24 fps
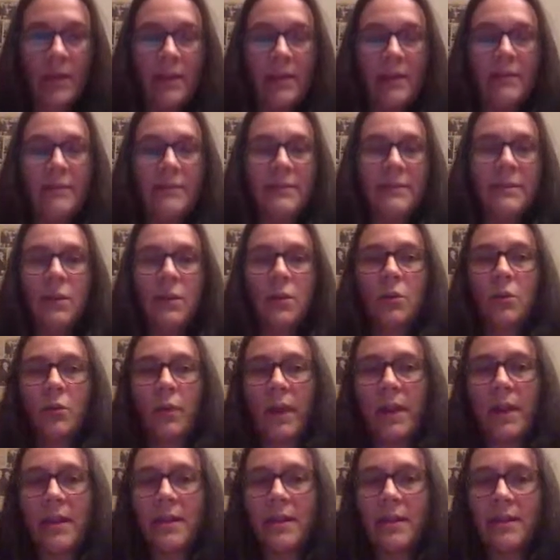
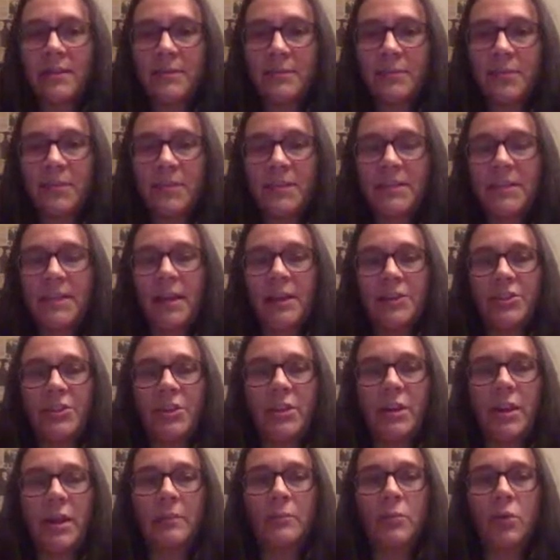So in this
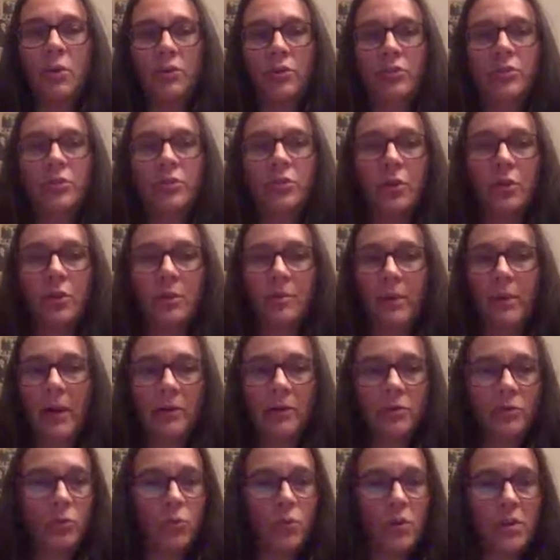presentation, I'm going to talk about what